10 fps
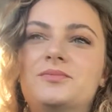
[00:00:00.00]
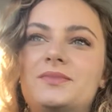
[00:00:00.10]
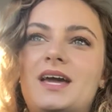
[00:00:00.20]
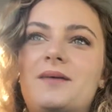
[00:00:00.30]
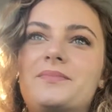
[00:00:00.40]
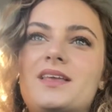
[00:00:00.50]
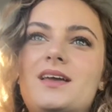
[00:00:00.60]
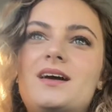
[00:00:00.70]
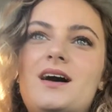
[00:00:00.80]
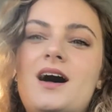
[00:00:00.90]
yeah.
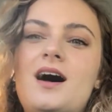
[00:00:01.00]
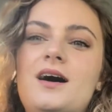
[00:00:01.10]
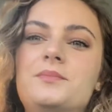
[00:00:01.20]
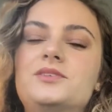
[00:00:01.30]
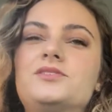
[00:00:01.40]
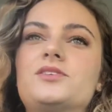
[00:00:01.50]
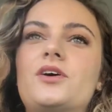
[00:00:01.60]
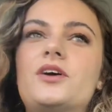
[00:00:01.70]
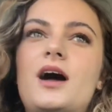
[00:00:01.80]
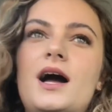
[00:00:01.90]
So
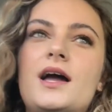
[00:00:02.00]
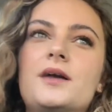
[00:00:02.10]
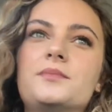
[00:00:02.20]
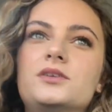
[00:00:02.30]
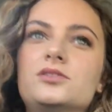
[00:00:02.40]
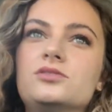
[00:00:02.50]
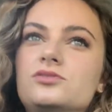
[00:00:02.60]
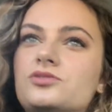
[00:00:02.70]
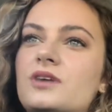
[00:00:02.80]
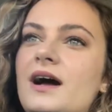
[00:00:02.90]
I'm
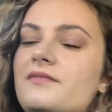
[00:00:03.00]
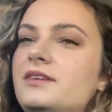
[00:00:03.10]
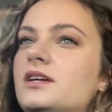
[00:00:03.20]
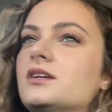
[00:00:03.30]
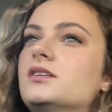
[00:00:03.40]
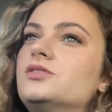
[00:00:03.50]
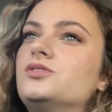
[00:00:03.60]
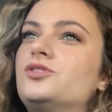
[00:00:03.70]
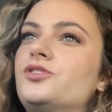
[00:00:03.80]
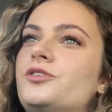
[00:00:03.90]

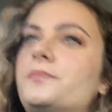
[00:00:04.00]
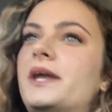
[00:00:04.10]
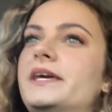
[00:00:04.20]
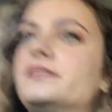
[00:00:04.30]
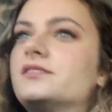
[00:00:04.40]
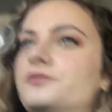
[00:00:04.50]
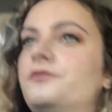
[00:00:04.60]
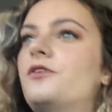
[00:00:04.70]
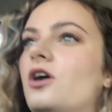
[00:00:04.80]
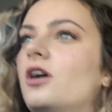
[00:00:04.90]
driving to Bunnings
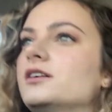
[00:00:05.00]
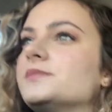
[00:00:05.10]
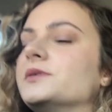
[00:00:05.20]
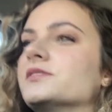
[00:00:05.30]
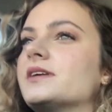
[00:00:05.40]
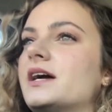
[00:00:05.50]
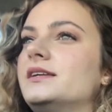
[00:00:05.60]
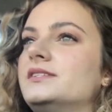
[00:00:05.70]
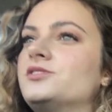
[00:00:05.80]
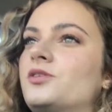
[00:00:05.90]
first because I
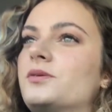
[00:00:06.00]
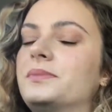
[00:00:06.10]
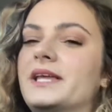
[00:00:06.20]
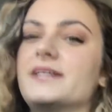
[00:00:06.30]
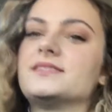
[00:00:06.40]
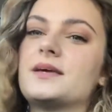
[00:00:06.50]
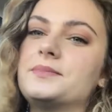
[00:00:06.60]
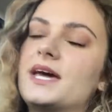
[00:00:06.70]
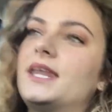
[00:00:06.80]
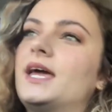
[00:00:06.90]
need to know what plants
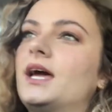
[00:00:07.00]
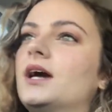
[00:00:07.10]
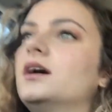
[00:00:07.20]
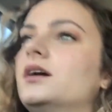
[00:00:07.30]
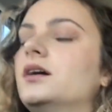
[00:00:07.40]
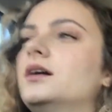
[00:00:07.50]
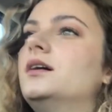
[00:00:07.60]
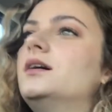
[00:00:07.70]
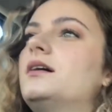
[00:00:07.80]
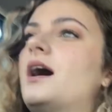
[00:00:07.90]
I'm getting,
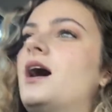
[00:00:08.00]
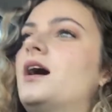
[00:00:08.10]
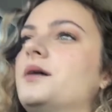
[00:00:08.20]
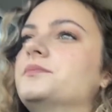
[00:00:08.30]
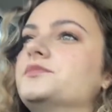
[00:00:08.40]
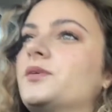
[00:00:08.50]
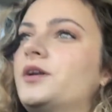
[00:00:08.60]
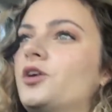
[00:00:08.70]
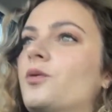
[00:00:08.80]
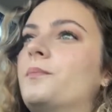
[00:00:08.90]
so
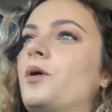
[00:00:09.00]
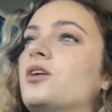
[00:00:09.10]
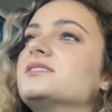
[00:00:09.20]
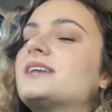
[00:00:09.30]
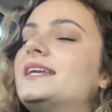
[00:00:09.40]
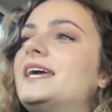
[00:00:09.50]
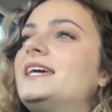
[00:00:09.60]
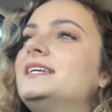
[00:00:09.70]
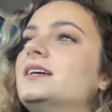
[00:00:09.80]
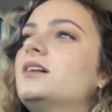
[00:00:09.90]
I know what pots I
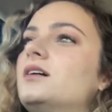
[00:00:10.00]
need.